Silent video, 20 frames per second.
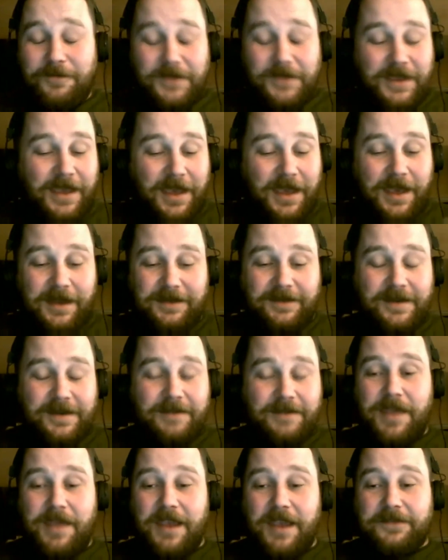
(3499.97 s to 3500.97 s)
It
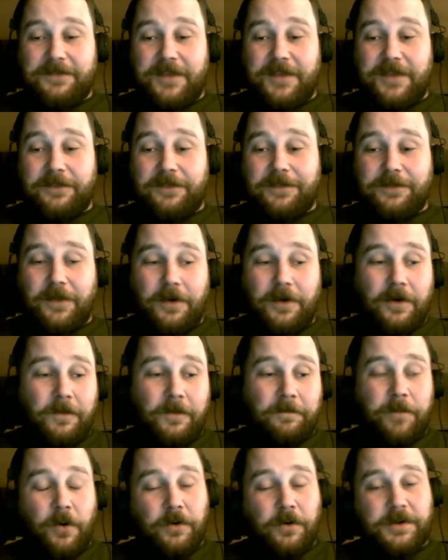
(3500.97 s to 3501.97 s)
didn't make sense.
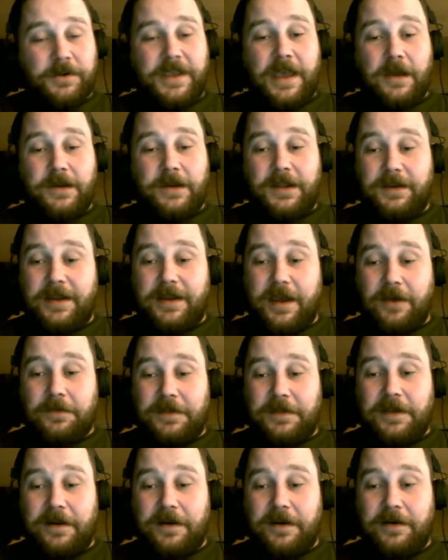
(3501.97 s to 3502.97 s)
So Polk County
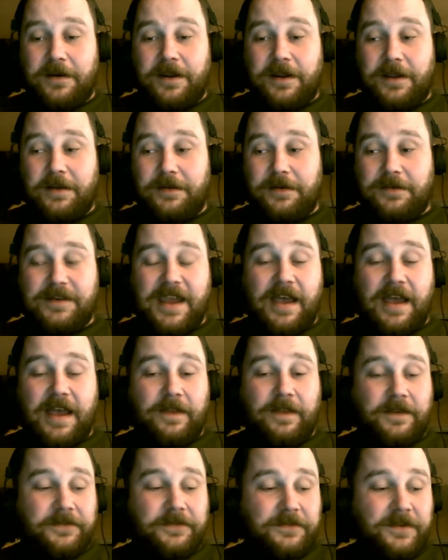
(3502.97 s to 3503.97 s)
down there in
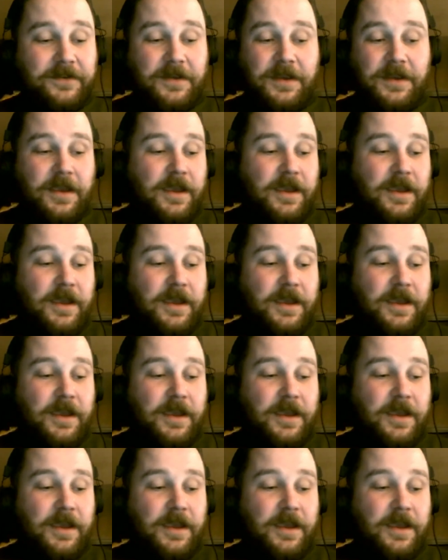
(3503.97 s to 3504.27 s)
Dallas